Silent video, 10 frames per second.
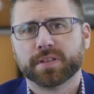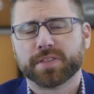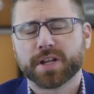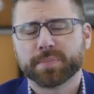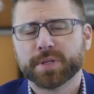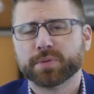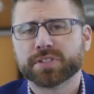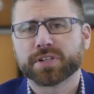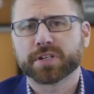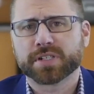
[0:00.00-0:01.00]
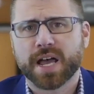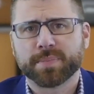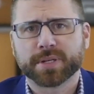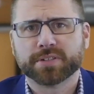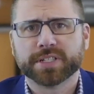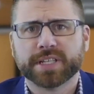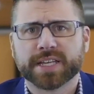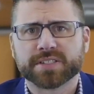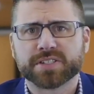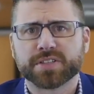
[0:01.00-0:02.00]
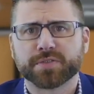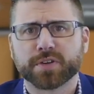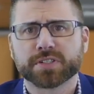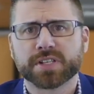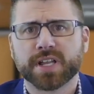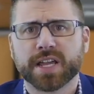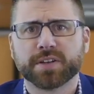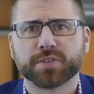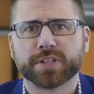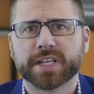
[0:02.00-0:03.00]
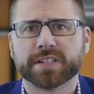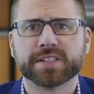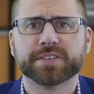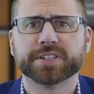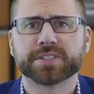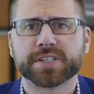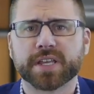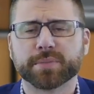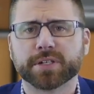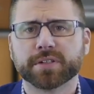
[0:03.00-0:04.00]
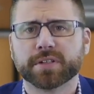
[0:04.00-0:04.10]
Therapy, we start topically as it's the first line for the anterior segment.